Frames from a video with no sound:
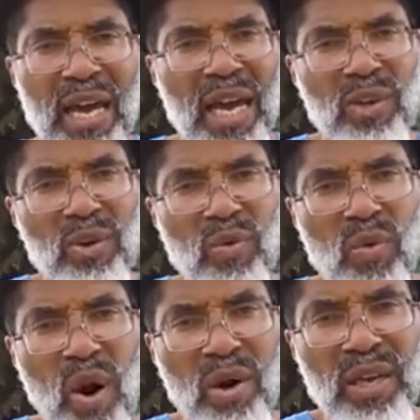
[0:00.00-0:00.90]
and you are
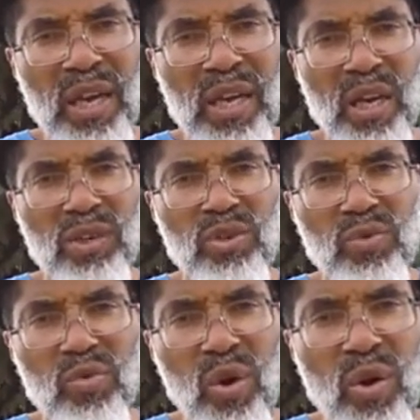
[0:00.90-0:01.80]
walking
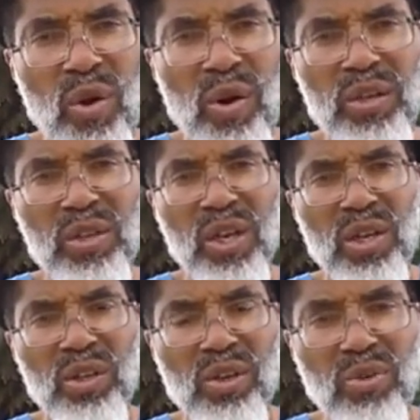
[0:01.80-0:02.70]
towards
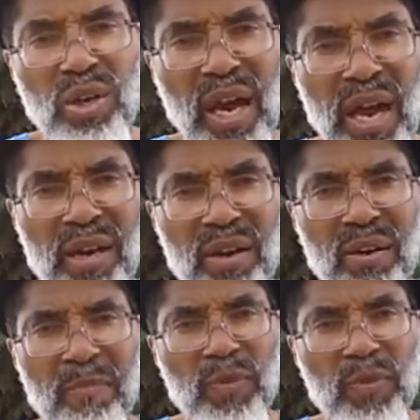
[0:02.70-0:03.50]
the Creator.